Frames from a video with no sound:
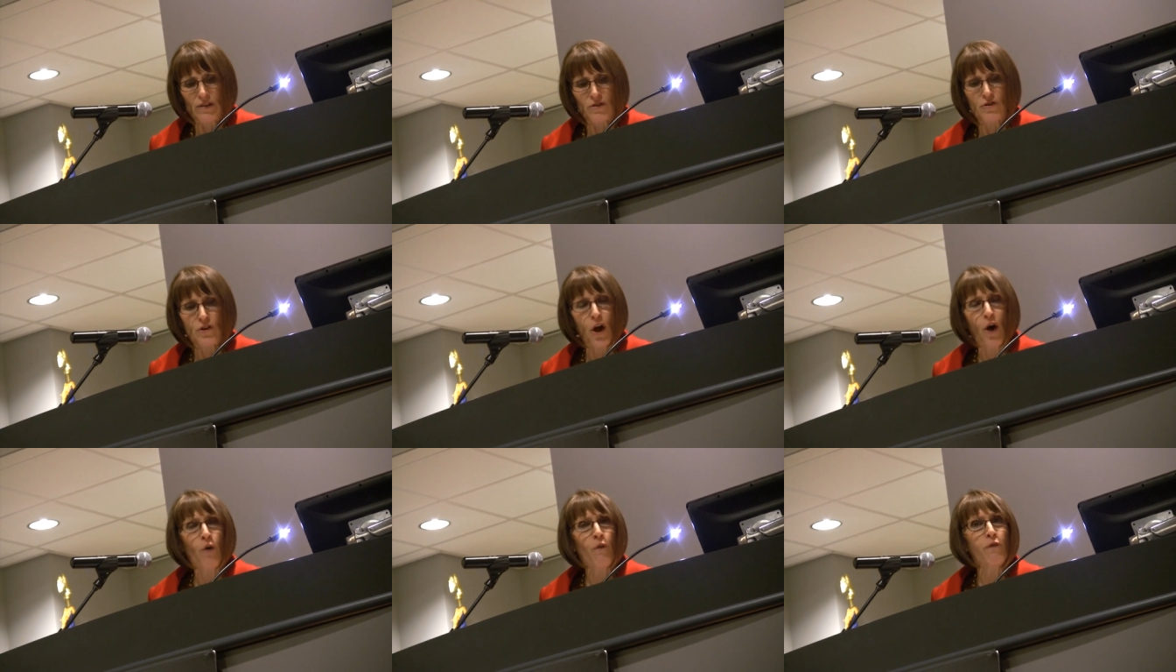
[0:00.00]

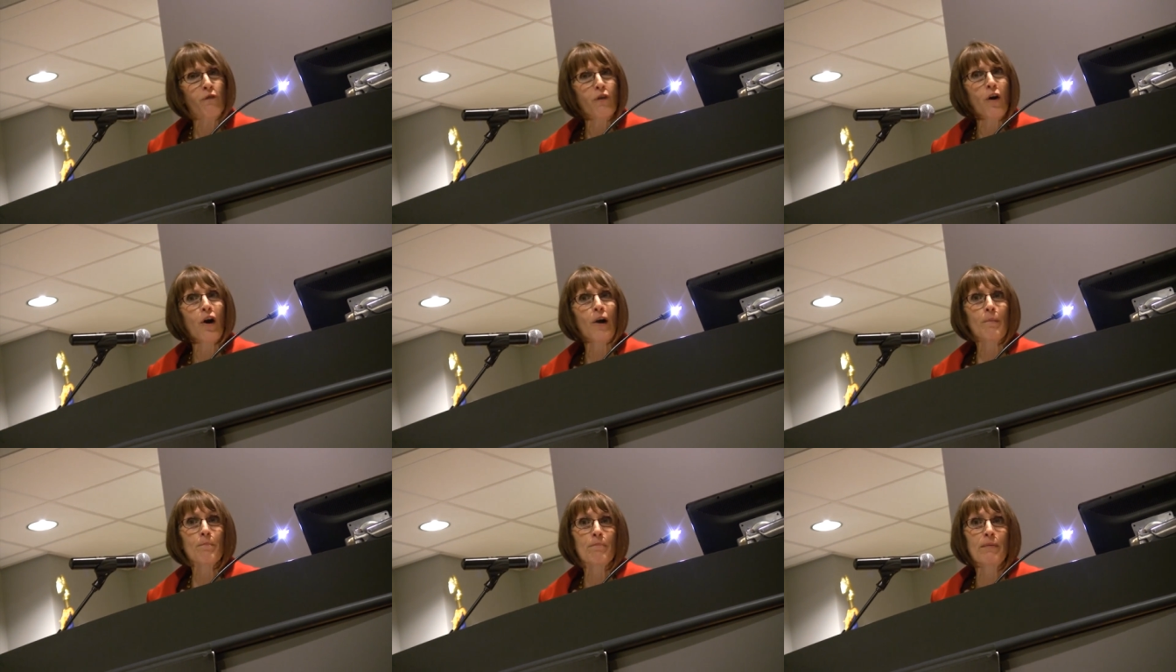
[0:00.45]
No
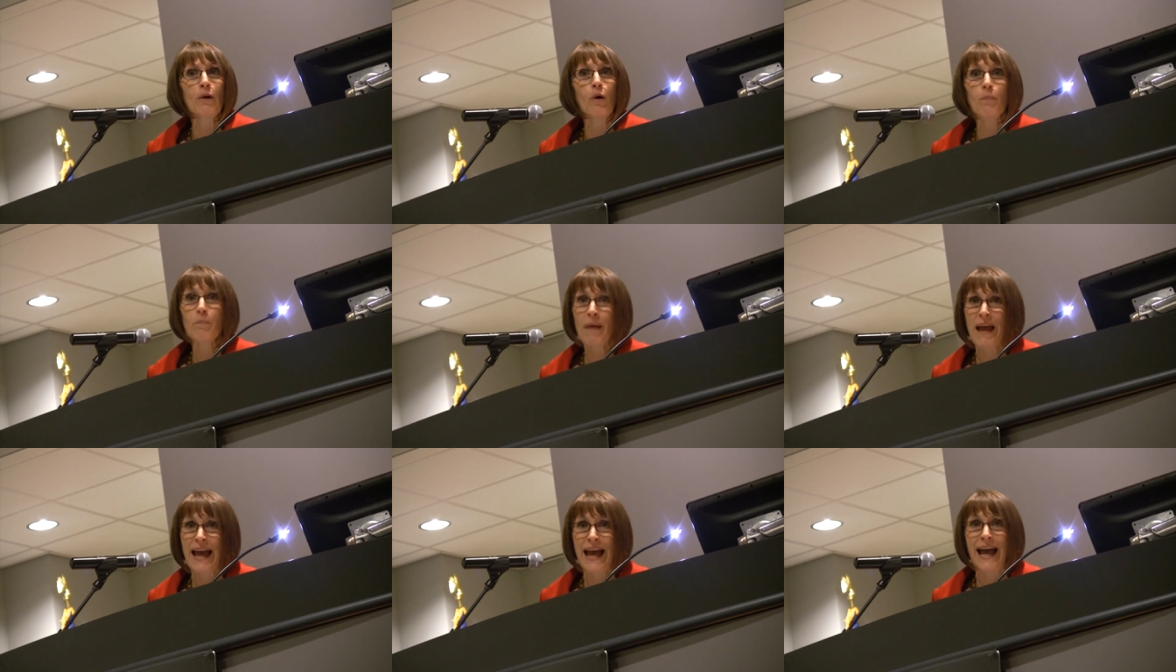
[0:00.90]
farm
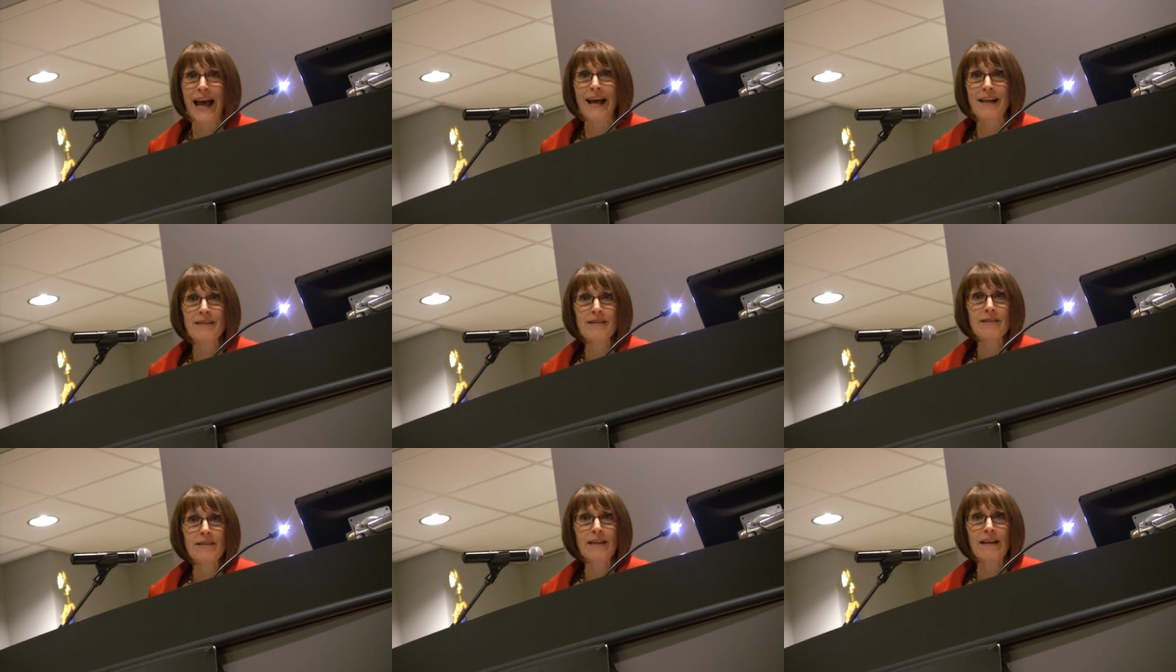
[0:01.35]
bill
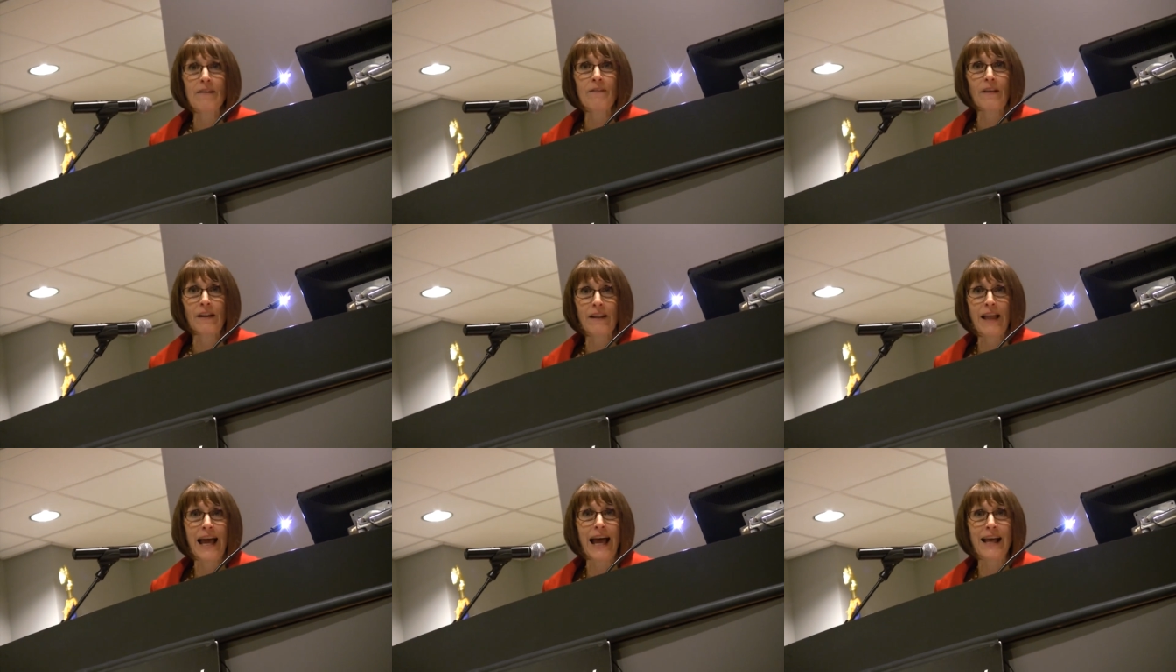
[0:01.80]
passed in
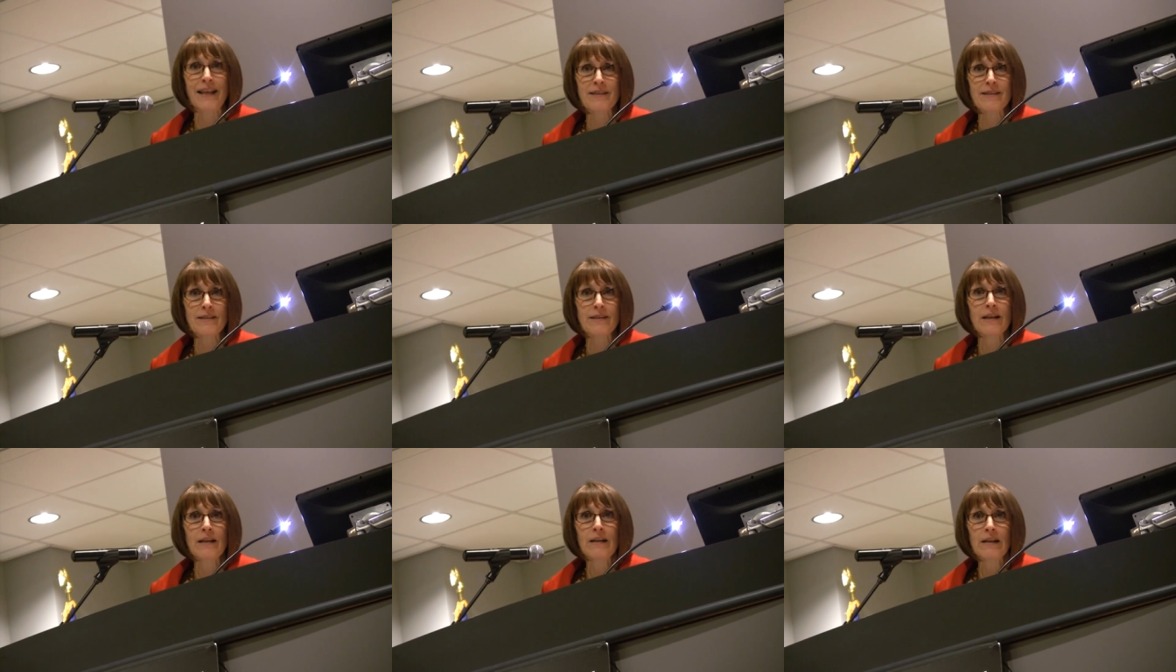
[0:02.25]
the
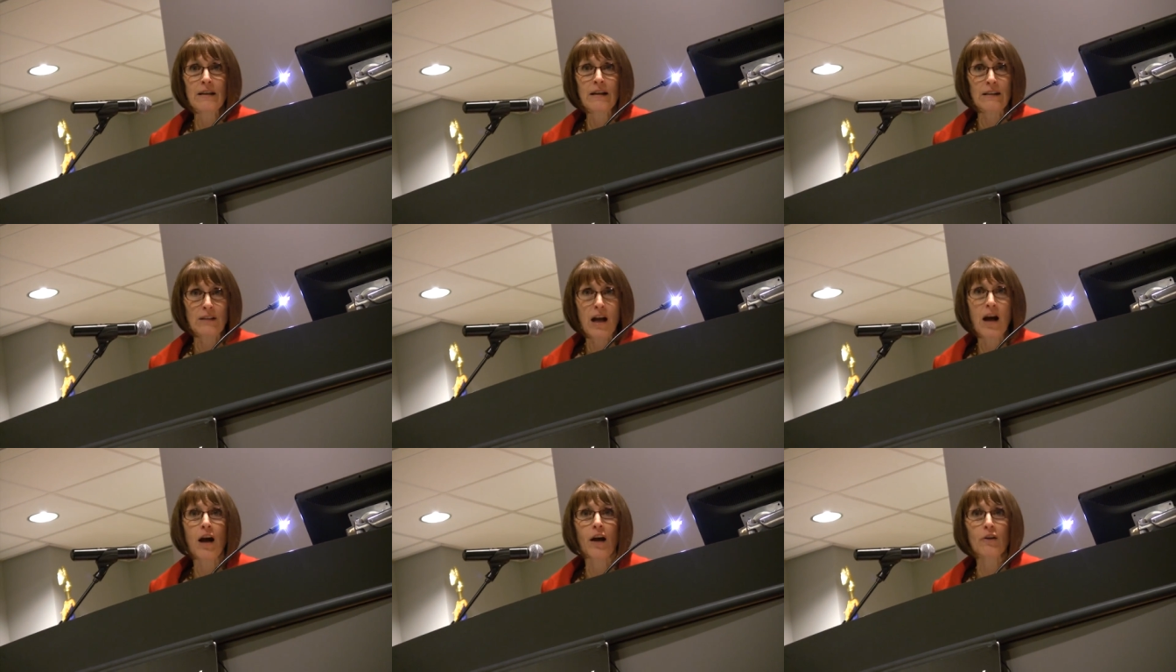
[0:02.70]
last
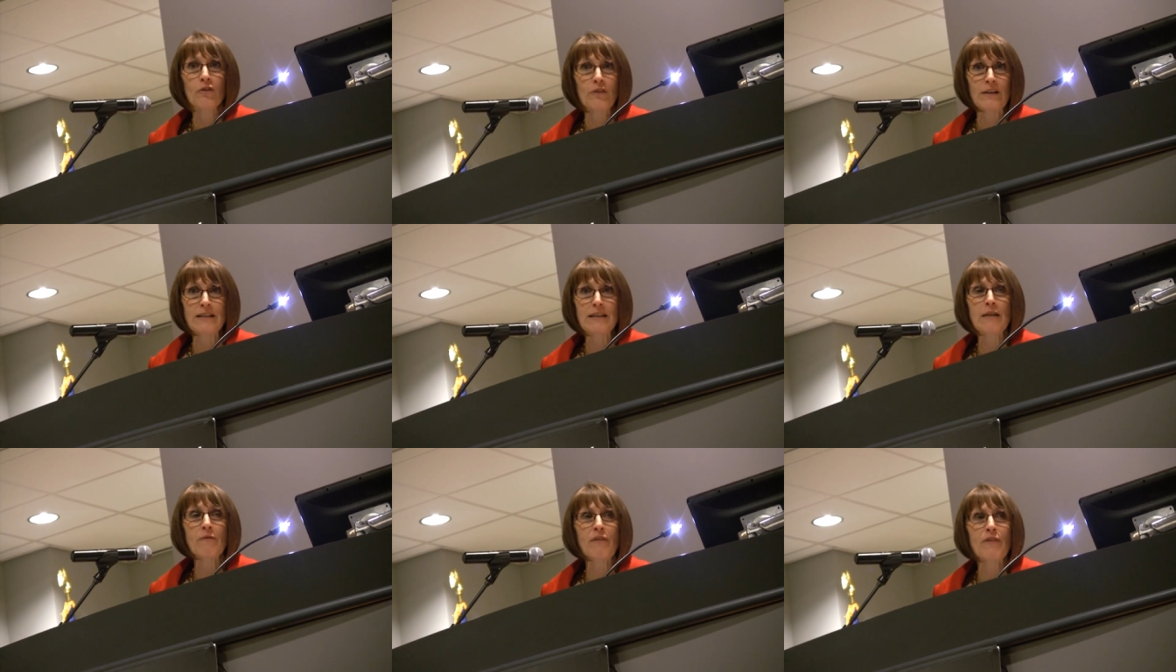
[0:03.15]

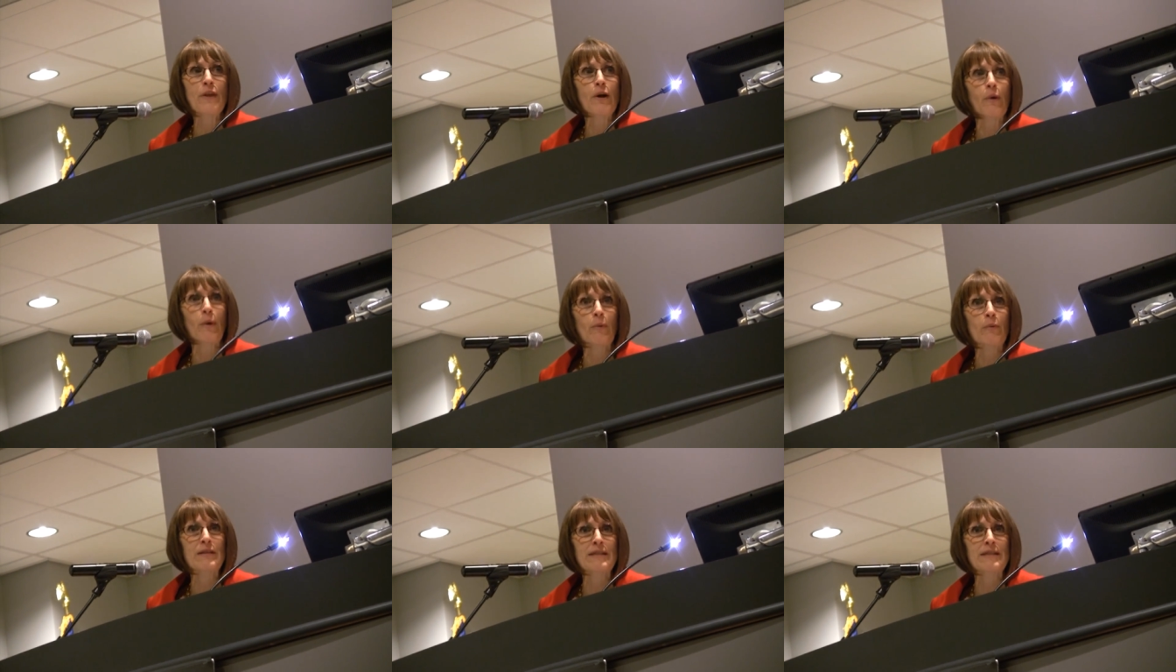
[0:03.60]
Congress, even though it